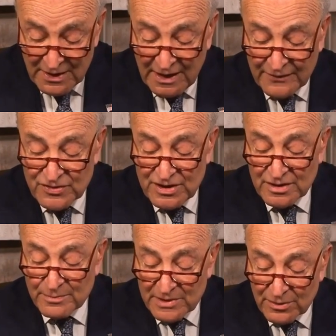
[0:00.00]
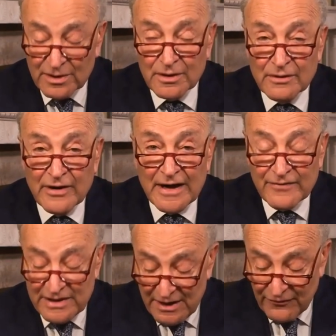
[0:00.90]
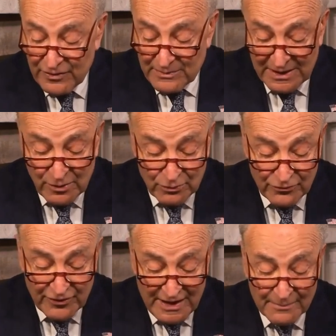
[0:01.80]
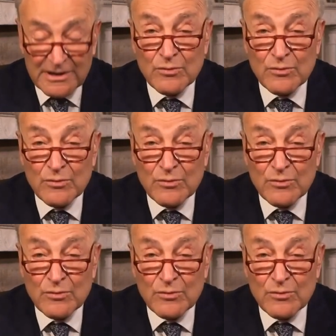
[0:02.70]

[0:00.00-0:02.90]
I've seen the miracle of IVF in my own family.